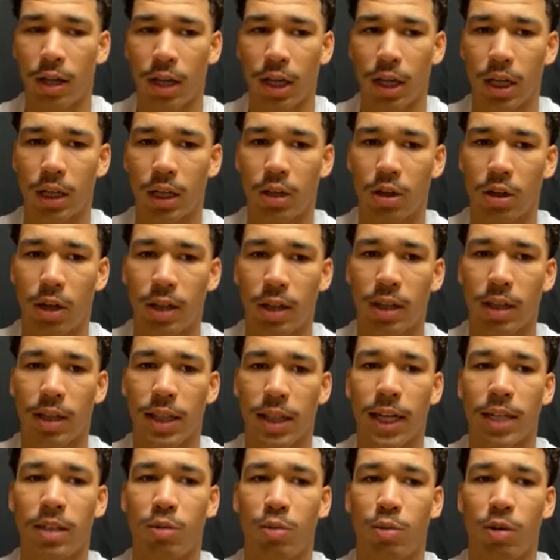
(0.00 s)
And, you know, I think
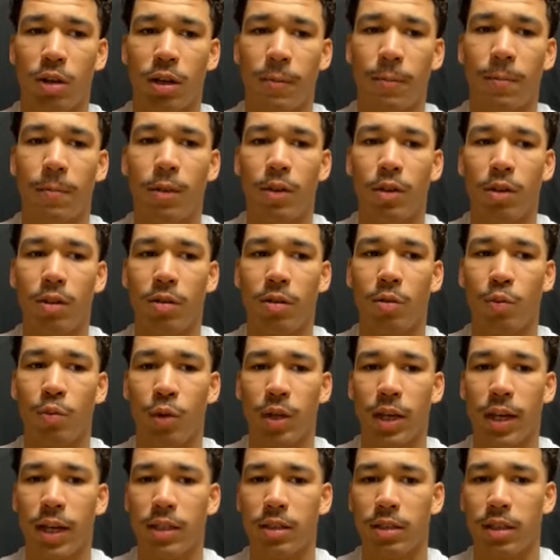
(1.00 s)
that's what
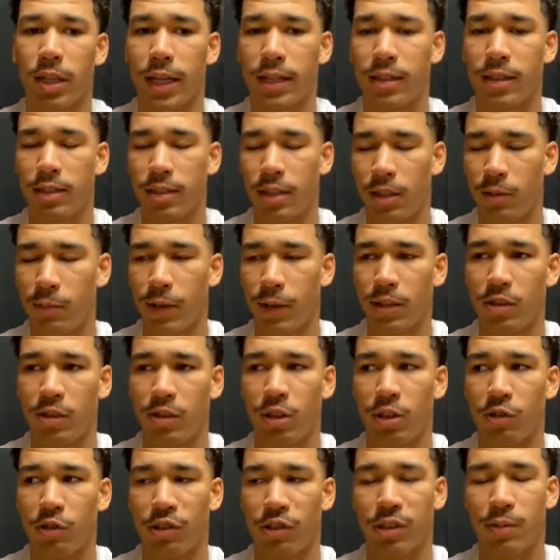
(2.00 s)
we as teammates, you
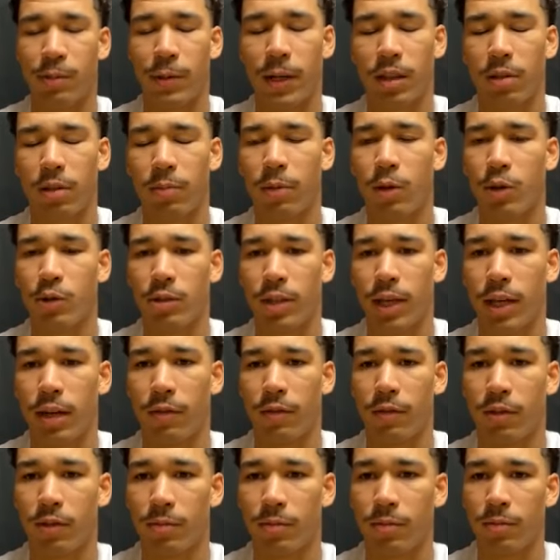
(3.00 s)
know, respect the most out
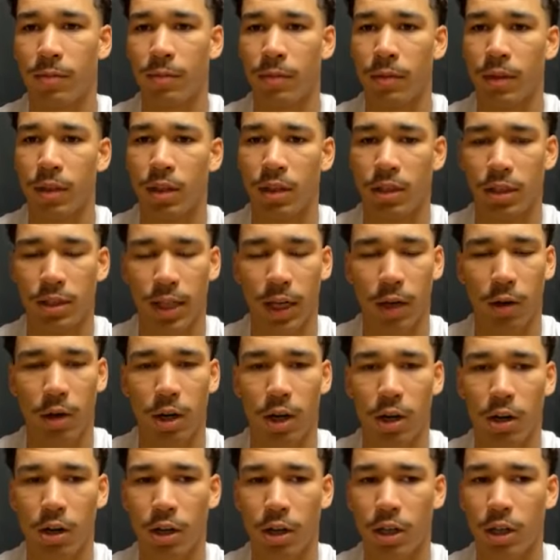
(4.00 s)
of him. Just how
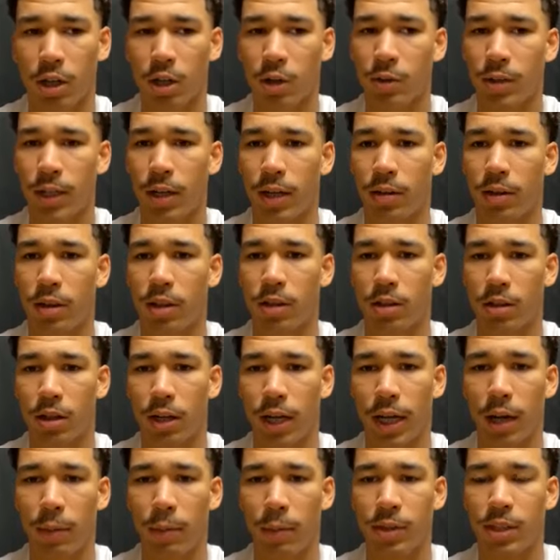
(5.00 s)
hard he goes out
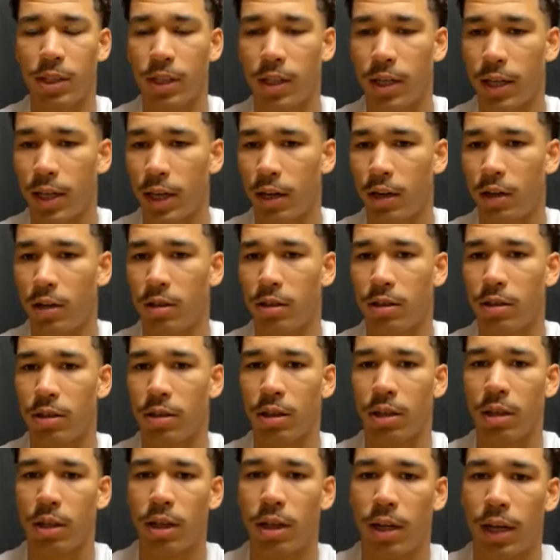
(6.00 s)
there, how much he
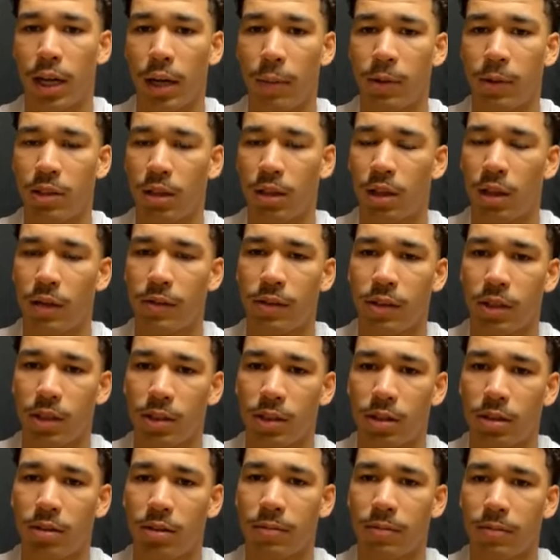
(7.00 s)
cares, how much he loves
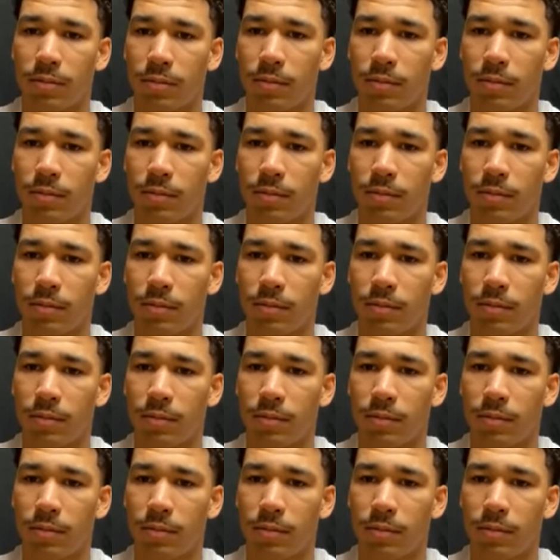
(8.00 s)
us.